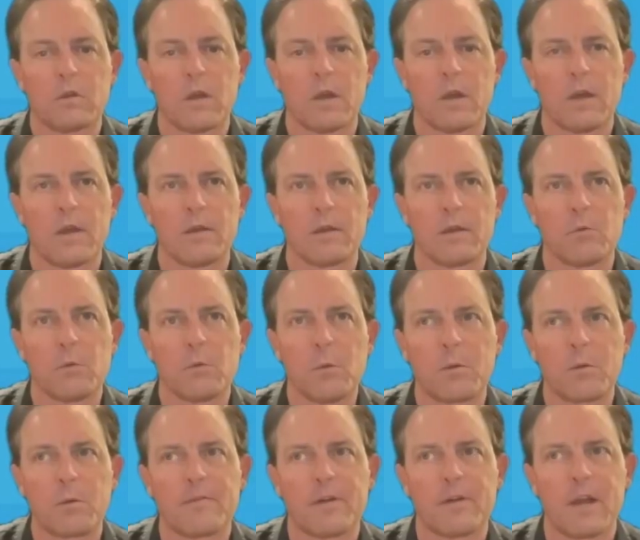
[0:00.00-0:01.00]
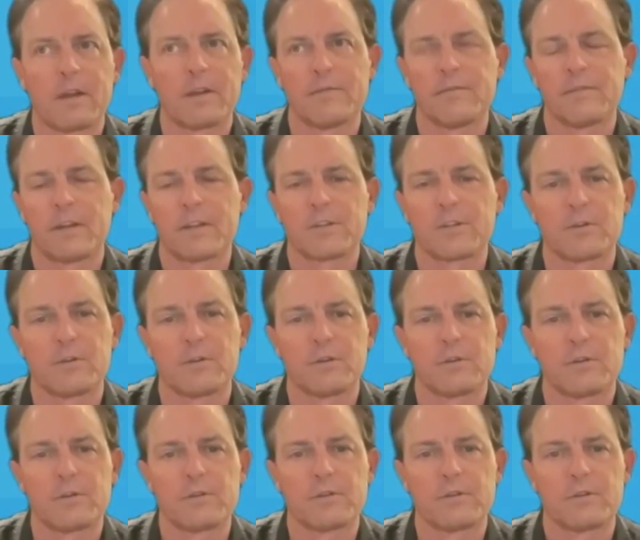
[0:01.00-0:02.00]
Uh, it will provide
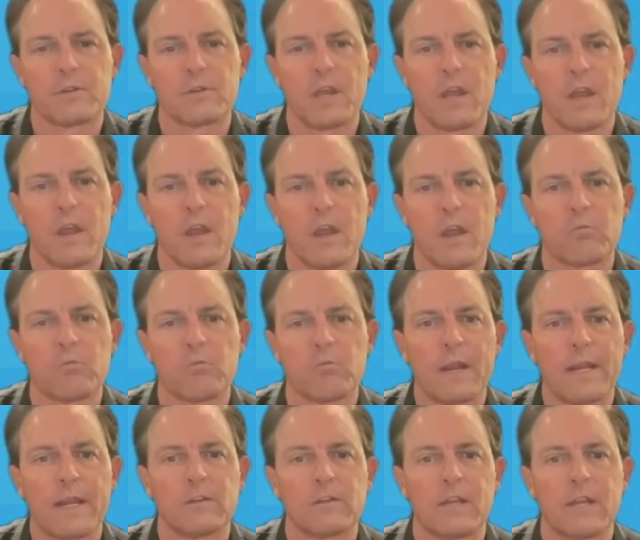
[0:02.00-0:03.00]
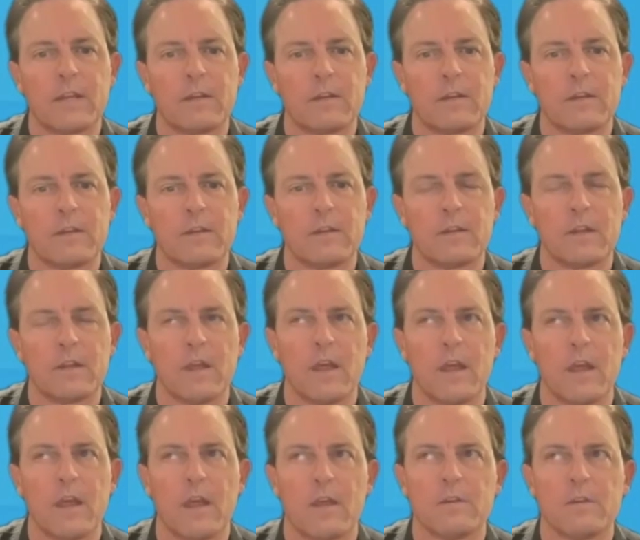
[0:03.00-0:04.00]
investors a regulated
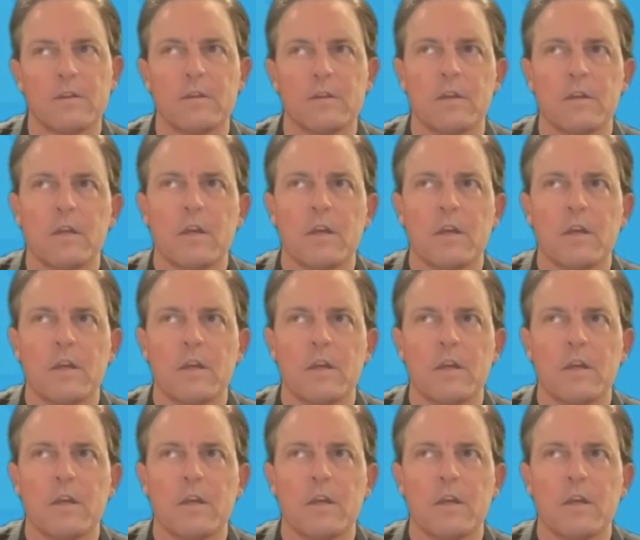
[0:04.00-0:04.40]
and